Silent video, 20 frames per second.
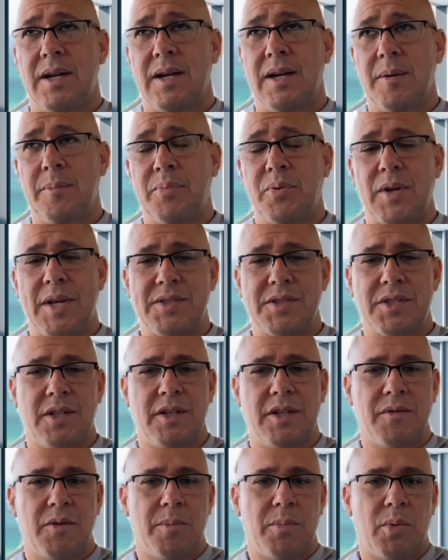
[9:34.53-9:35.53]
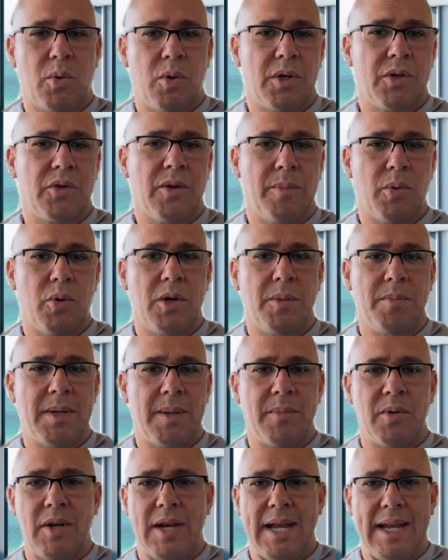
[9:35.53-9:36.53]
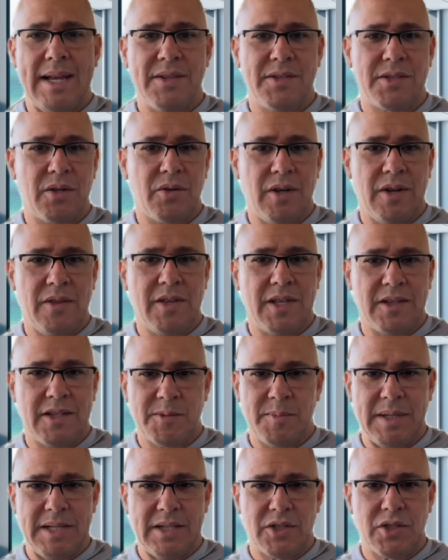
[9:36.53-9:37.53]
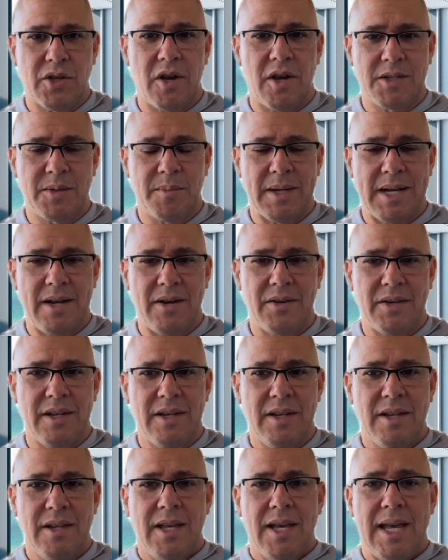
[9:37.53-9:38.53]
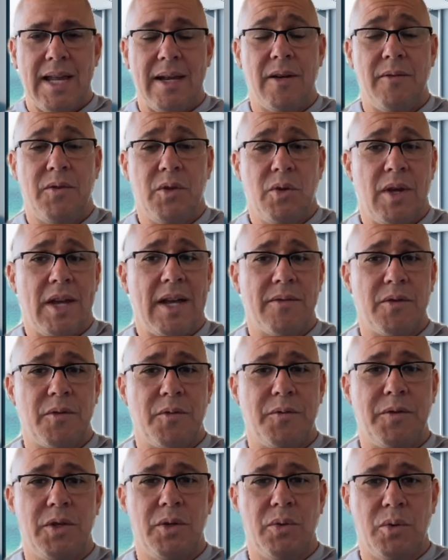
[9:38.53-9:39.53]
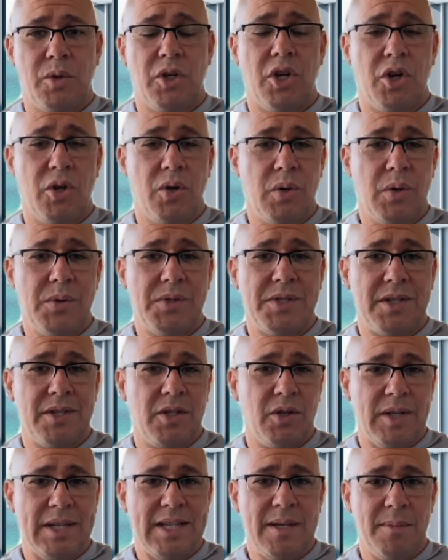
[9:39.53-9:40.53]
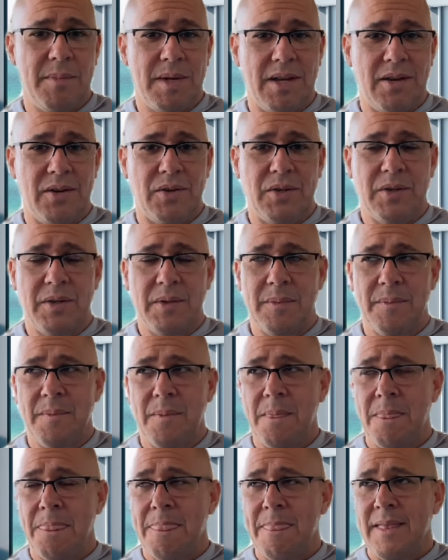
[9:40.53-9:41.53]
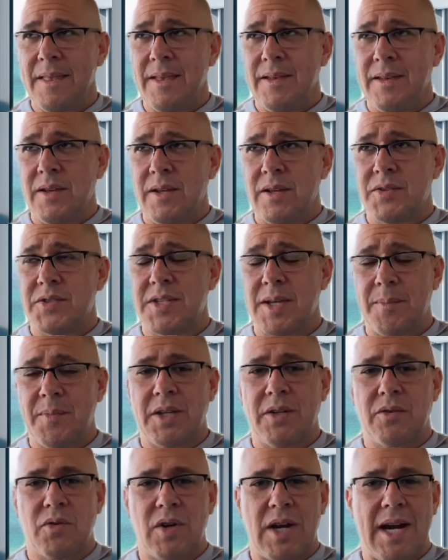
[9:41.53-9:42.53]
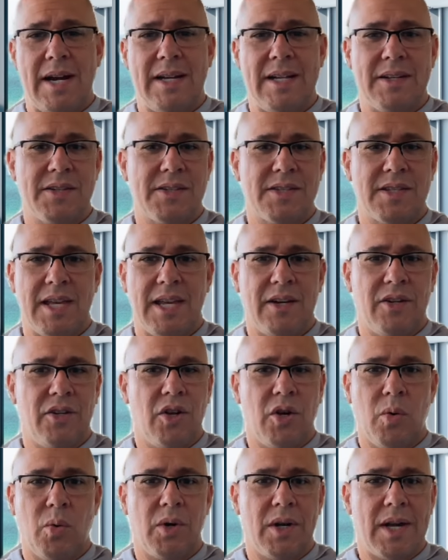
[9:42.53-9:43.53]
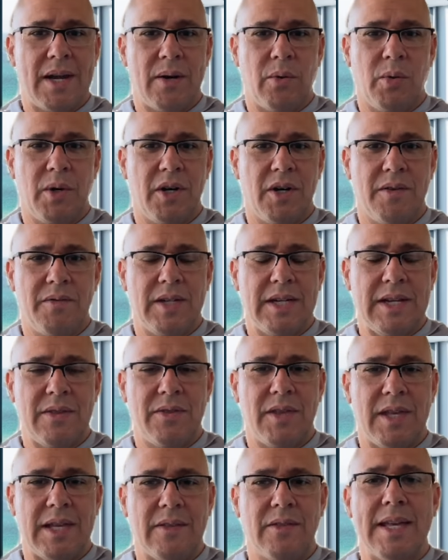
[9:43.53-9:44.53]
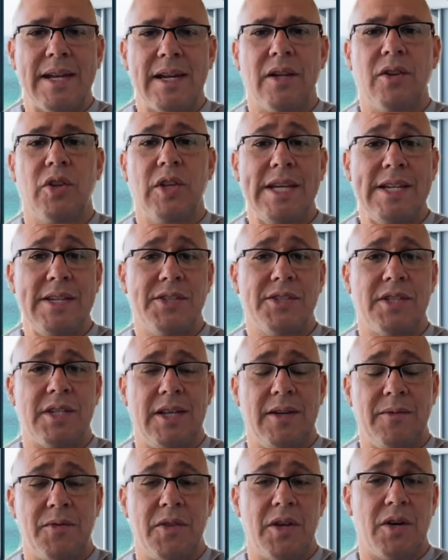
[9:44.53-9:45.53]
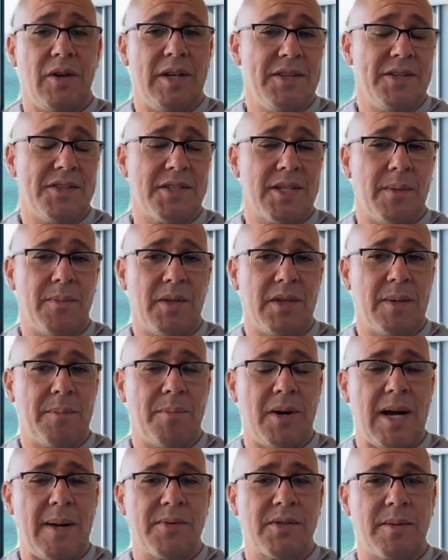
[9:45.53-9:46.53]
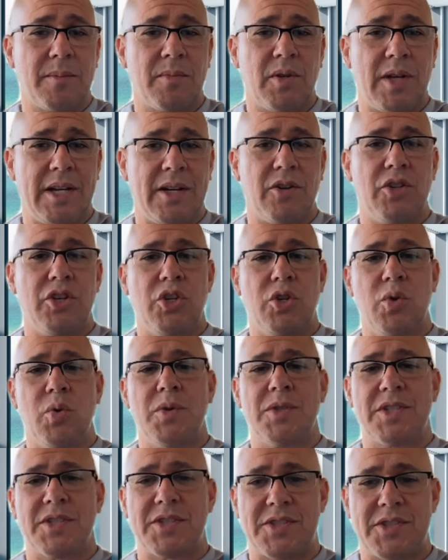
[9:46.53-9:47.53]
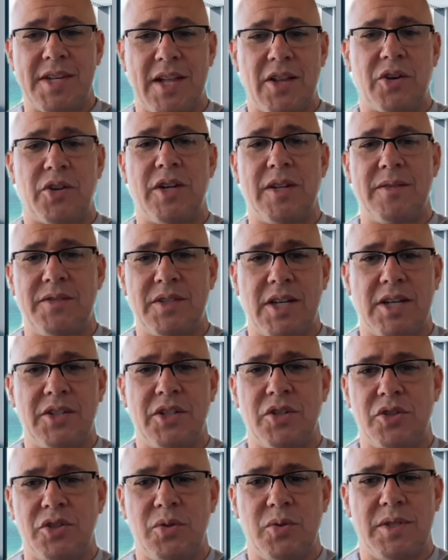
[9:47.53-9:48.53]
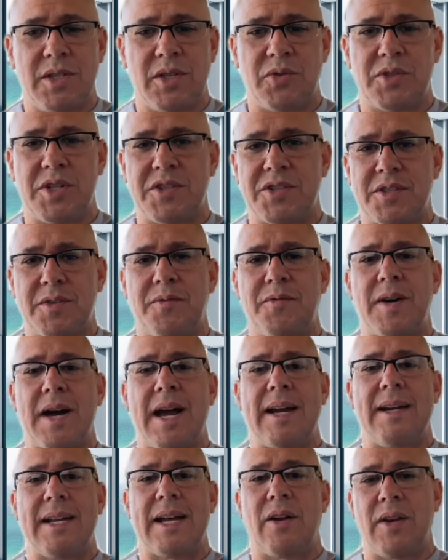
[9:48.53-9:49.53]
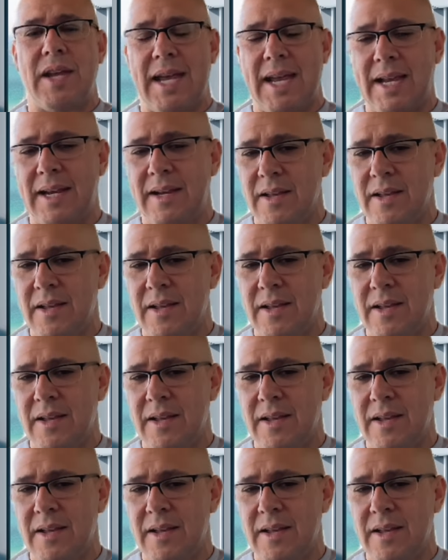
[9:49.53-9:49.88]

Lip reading: president of the board or a board member, hey, is there anything that's being talked about? And if you have a few no's in your email, something in writing saying, no, we're not aware of anything, then at least if there is something that pops up later, you as a seller have done your due diligence to find out, hey,